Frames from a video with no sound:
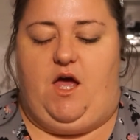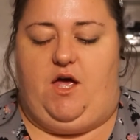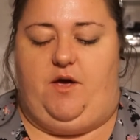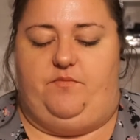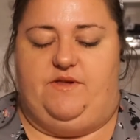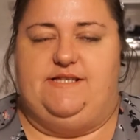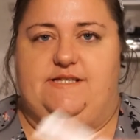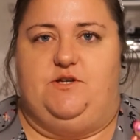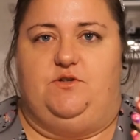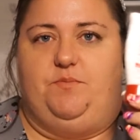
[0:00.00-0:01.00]
This
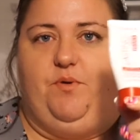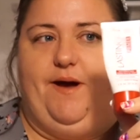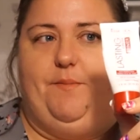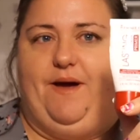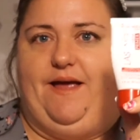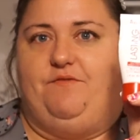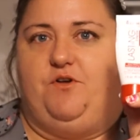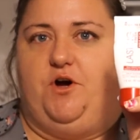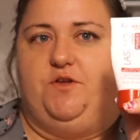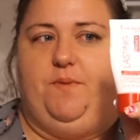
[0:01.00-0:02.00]
is the only primer I have
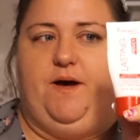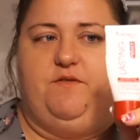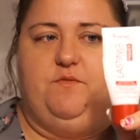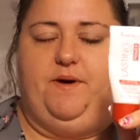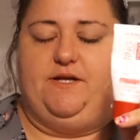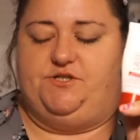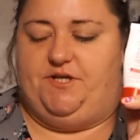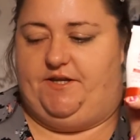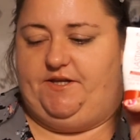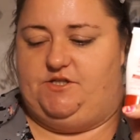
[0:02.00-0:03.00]
got as part of a pan
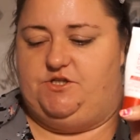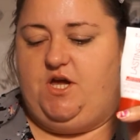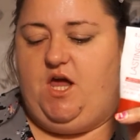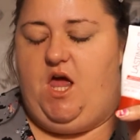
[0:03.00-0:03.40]
challenge.